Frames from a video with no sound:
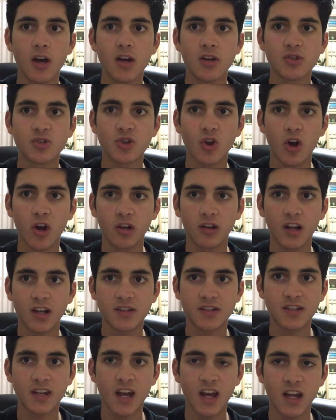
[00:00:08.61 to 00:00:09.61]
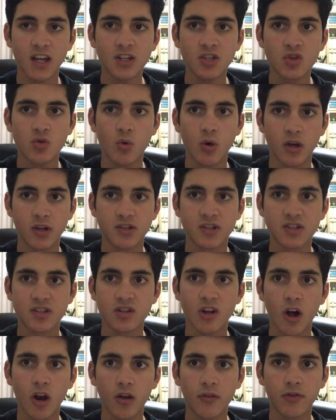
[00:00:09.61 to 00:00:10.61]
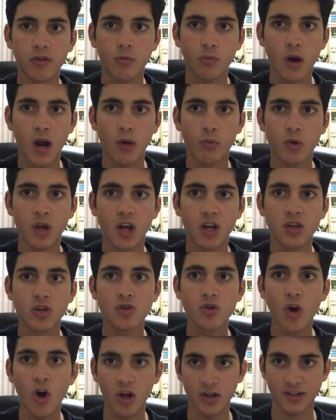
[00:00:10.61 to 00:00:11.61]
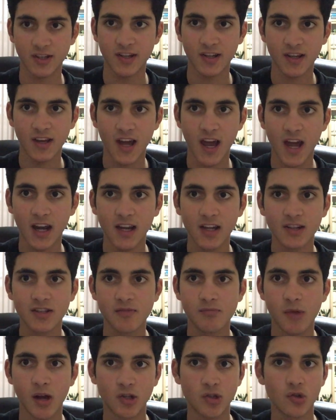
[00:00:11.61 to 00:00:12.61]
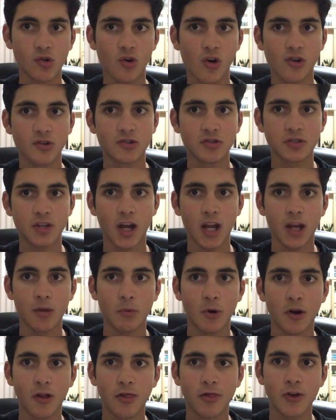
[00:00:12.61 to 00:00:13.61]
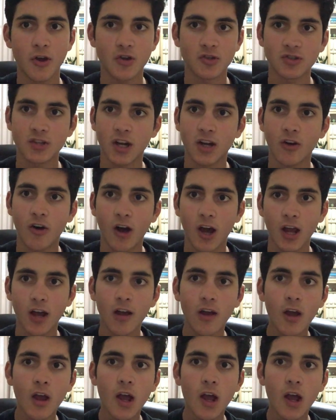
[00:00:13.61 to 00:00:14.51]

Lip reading: So, let's get into it. To start off the round, we are not heading to Metricod Stadium on a Thursday night,